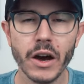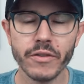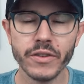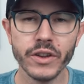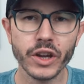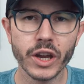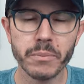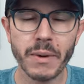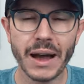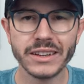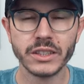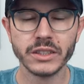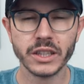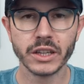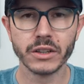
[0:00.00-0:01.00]
Now, you can buy
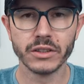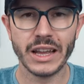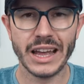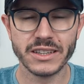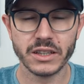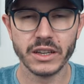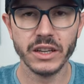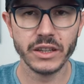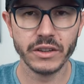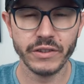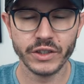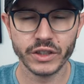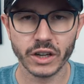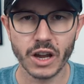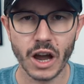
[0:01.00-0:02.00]
citicoline as an
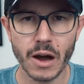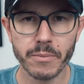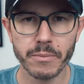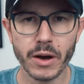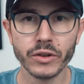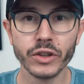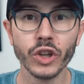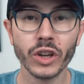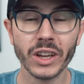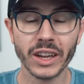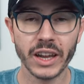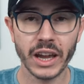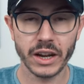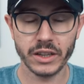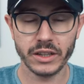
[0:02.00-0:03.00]
individual compound, you
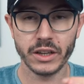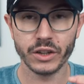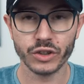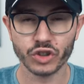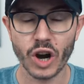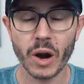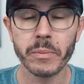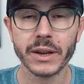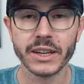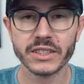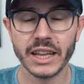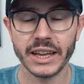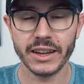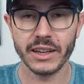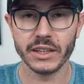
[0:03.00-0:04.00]
can get it in a nootropic
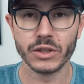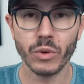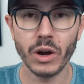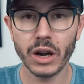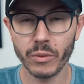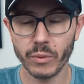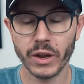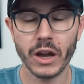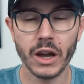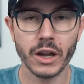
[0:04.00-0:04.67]
stack as well.